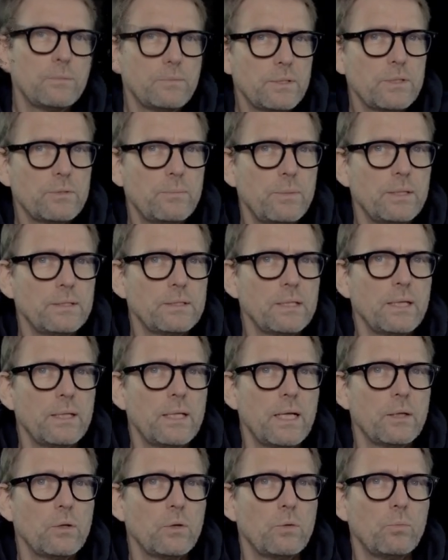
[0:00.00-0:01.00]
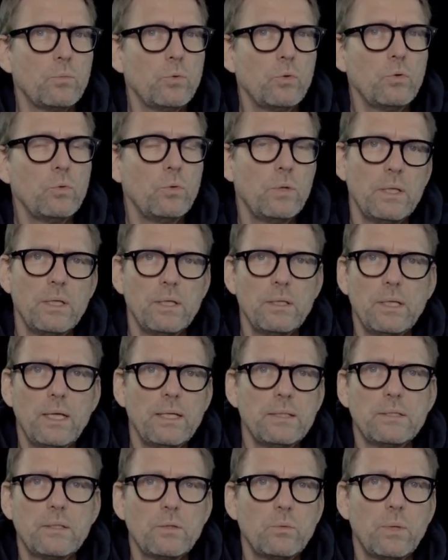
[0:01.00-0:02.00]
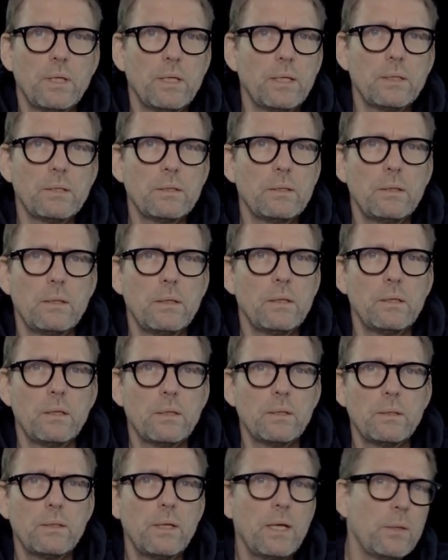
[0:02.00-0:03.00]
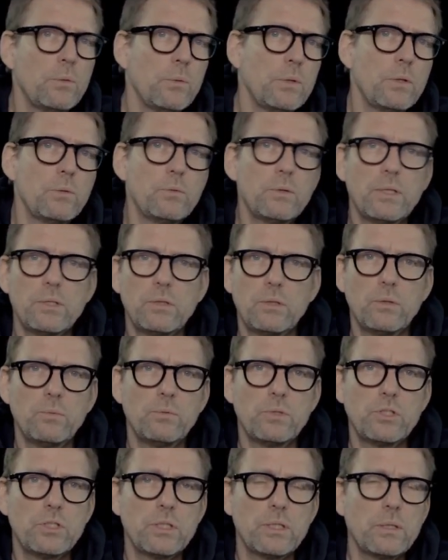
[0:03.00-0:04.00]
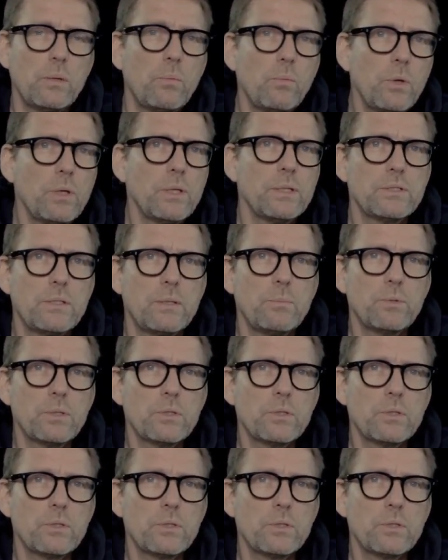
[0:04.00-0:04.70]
This means I cannot brew in a classic way, like with a regular machine where I simply